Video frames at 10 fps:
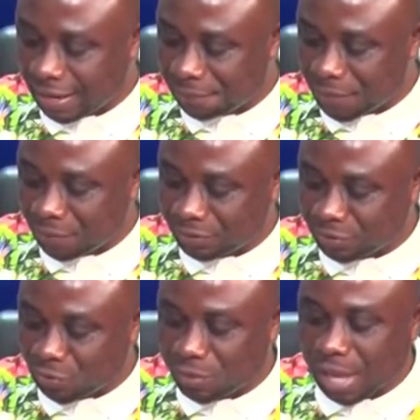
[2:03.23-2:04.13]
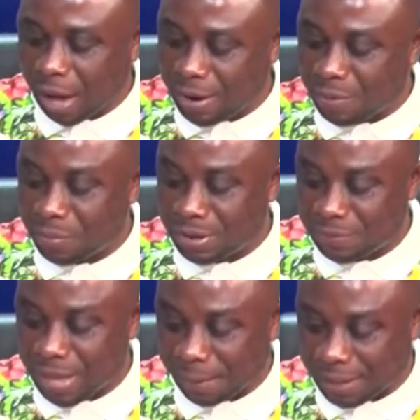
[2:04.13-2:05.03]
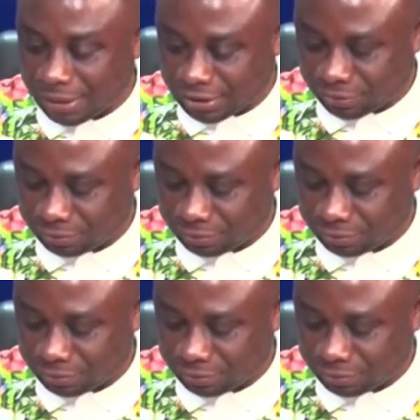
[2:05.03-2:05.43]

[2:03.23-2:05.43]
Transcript: Maybe so be our embony be on their channel.